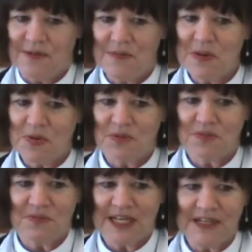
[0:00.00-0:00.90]

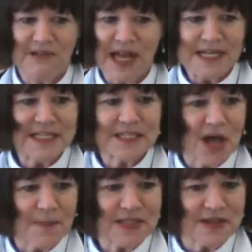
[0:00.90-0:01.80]
remember, he laces
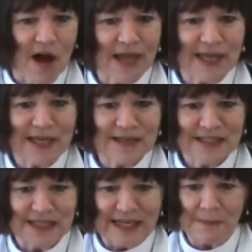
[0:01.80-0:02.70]
up his
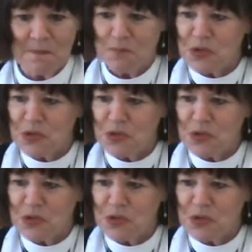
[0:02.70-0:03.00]
Nikes and he